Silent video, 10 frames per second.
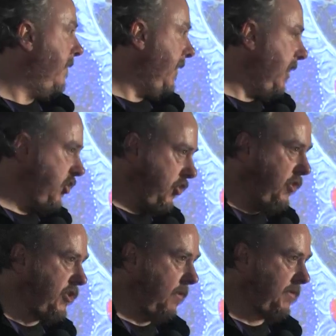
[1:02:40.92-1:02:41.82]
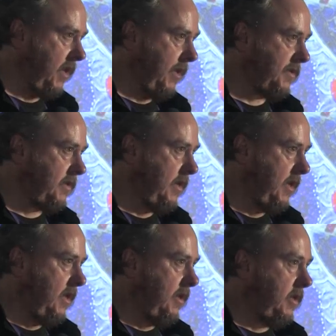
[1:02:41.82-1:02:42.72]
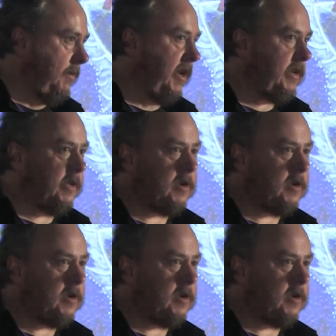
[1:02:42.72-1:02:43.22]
That's true sometimes. You might need